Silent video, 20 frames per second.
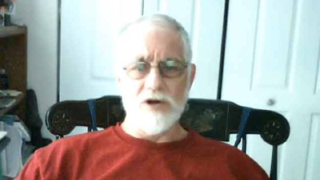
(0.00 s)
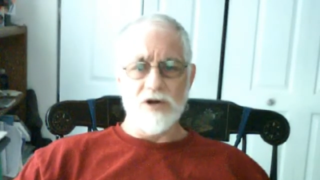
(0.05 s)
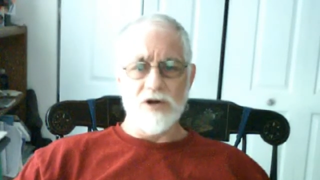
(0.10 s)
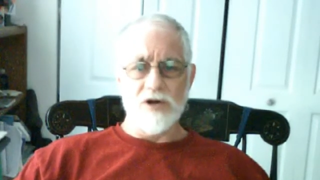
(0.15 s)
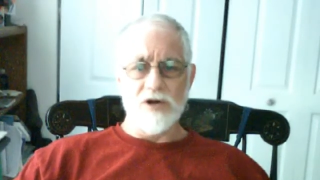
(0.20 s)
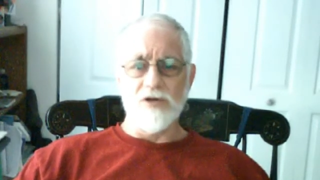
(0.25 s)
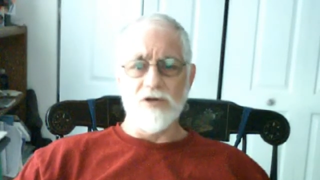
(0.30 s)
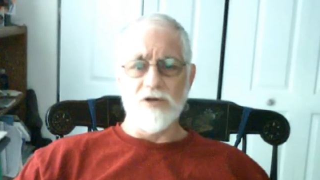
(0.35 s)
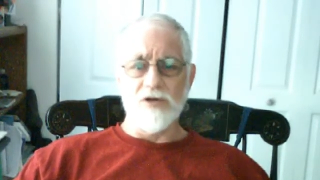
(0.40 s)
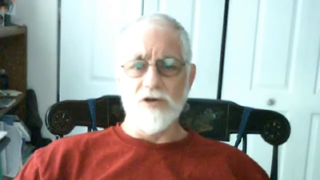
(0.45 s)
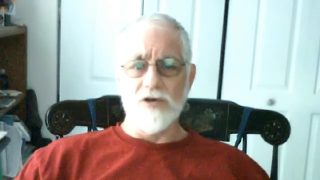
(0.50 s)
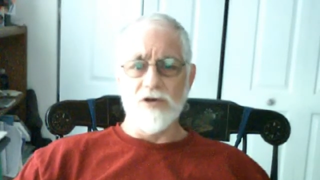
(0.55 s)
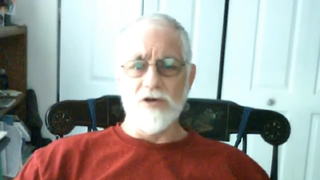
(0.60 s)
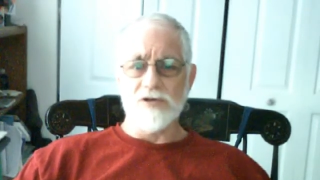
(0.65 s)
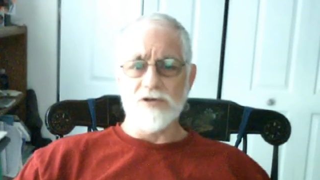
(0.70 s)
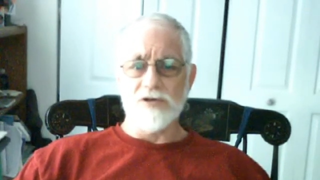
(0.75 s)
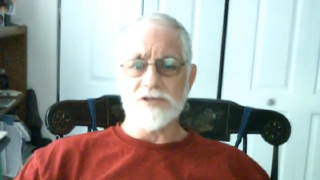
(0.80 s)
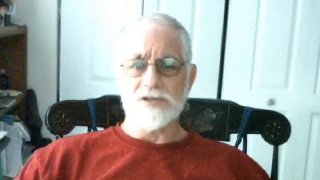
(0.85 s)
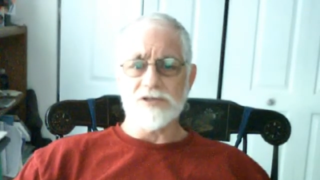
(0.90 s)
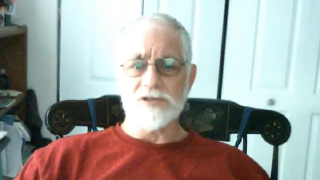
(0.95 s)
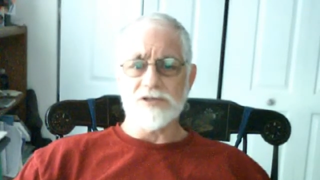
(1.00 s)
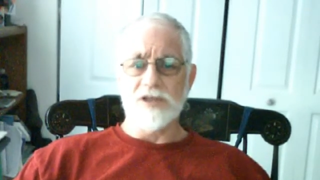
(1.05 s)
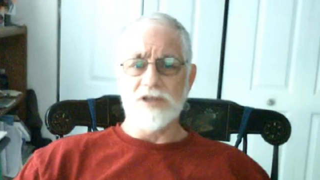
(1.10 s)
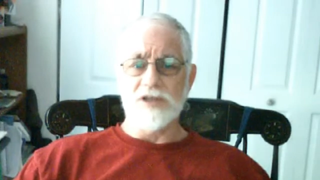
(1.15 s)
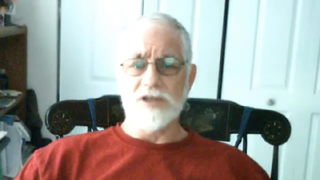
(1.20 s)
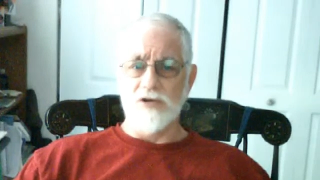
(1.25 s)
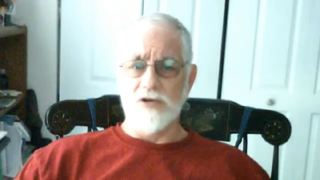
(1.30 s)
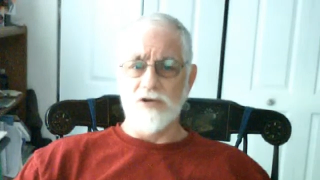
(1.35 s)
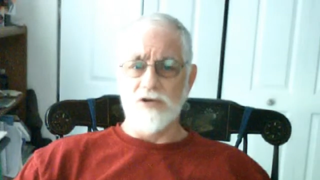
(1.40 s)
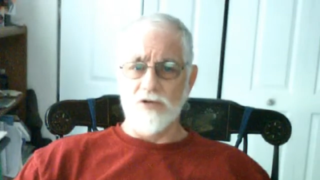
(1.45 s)
the notices in your
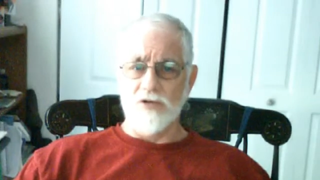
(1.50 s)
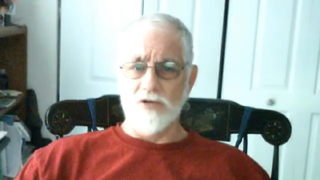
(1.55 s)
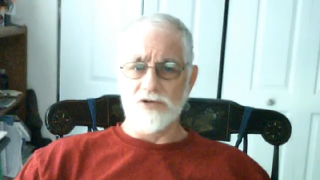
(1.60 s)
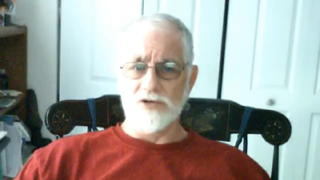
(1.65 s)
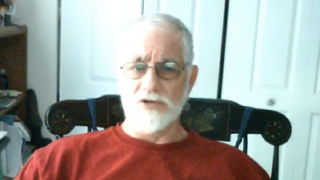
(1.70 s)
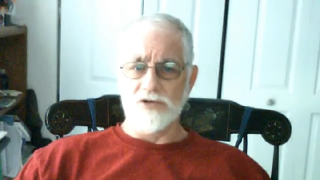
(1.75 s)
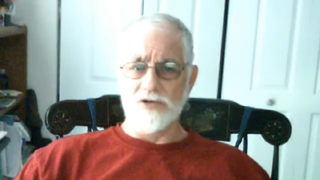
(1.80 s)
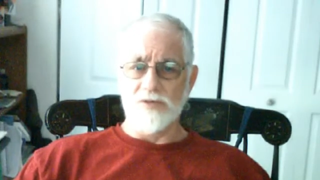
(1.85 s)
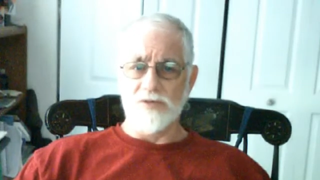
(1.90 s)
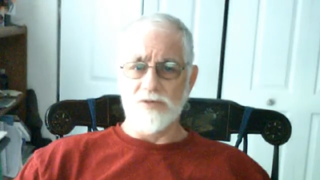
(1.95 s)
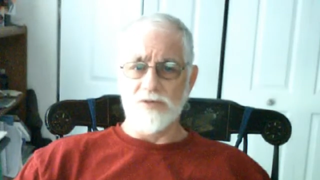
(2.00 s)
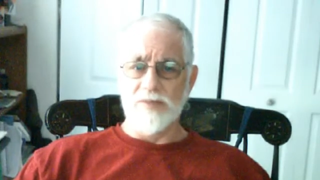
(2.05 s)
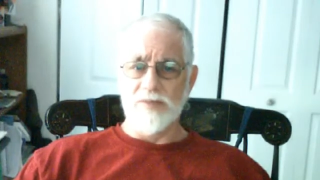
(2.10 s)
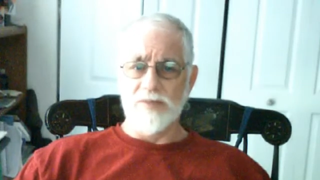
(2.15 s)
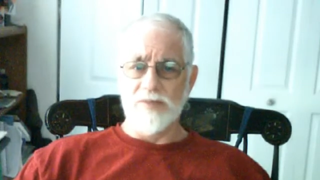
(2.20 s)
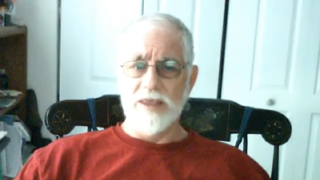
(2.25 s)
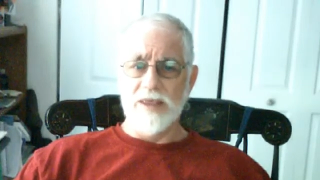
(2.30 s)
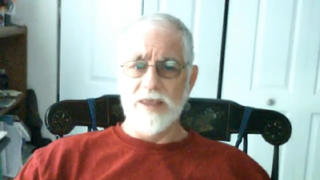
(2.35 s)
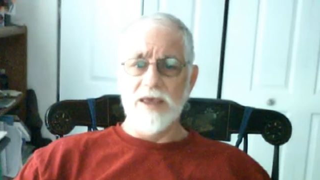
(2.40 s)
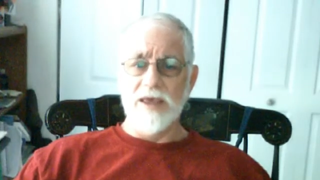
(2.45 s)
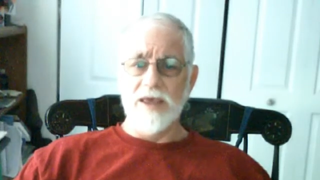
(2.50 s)
course room, as